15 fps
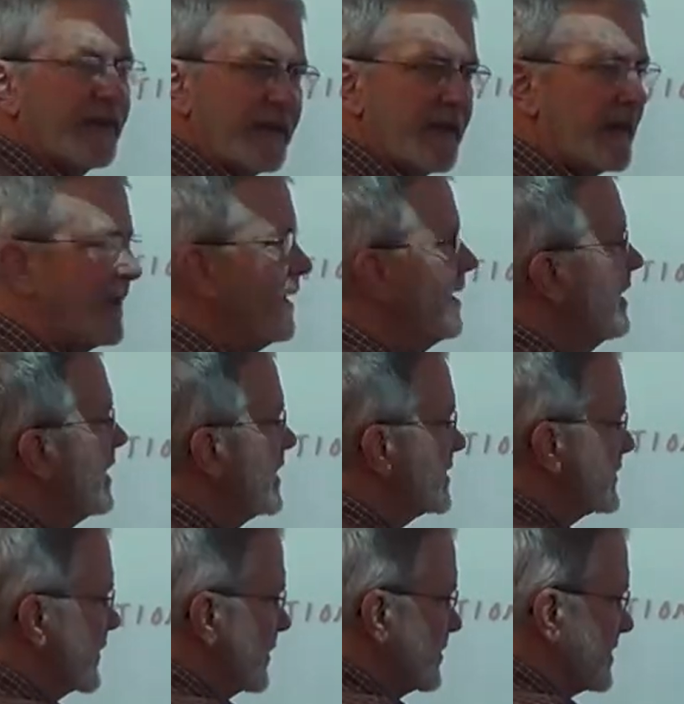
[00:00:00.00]
t is
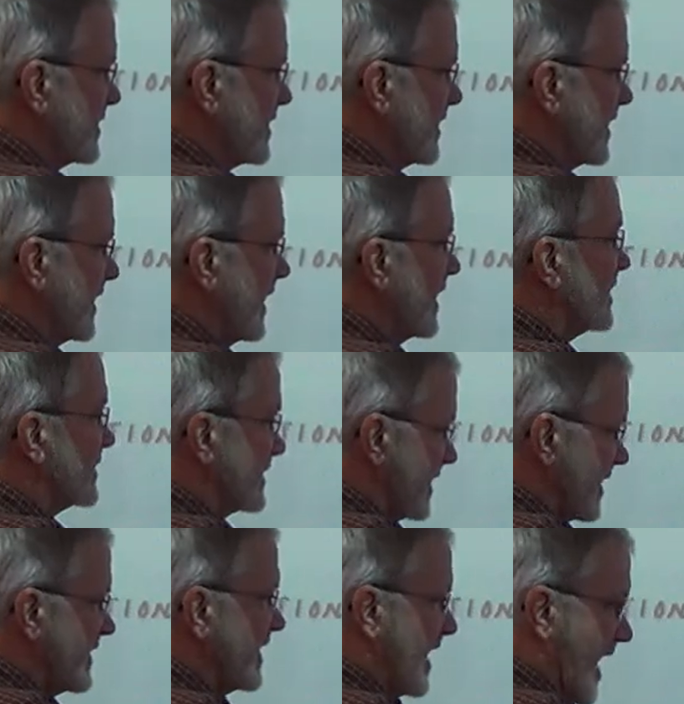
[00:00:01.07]
from t, is
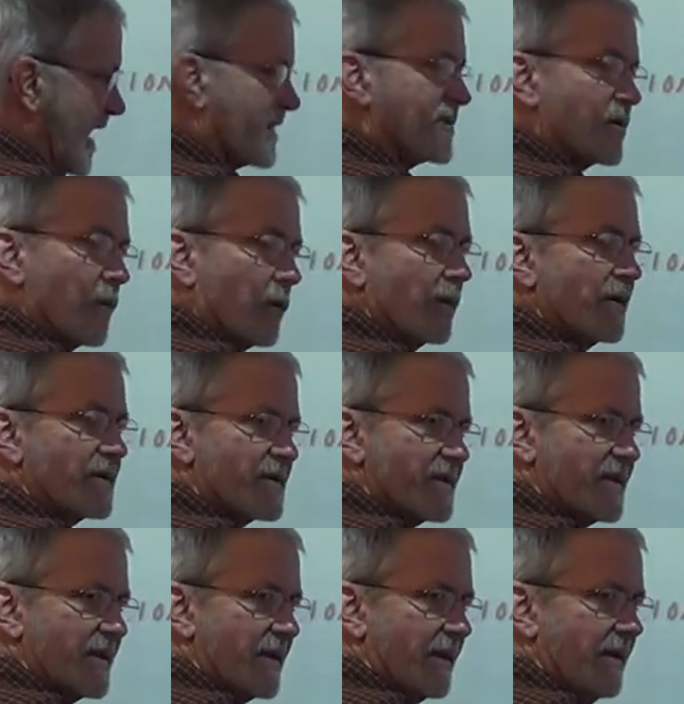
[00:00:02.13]
the x coordinate is
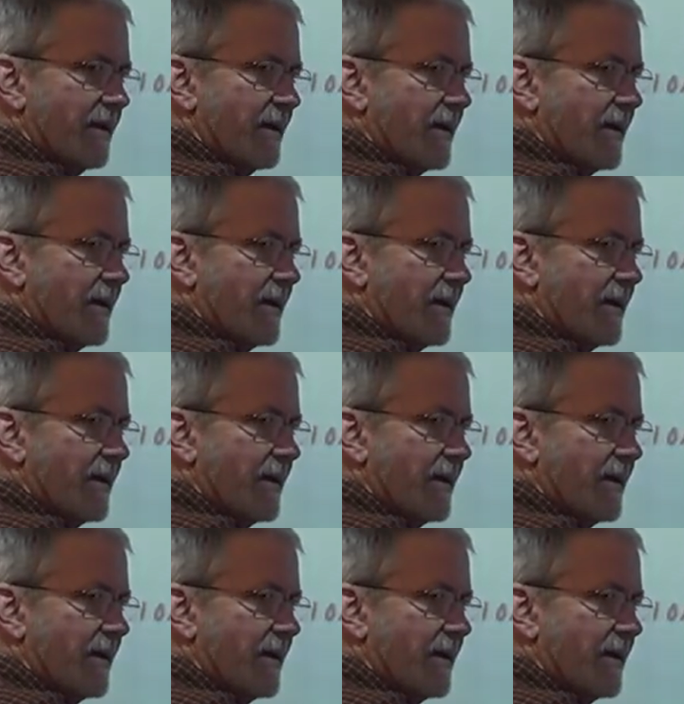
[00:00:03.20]
t,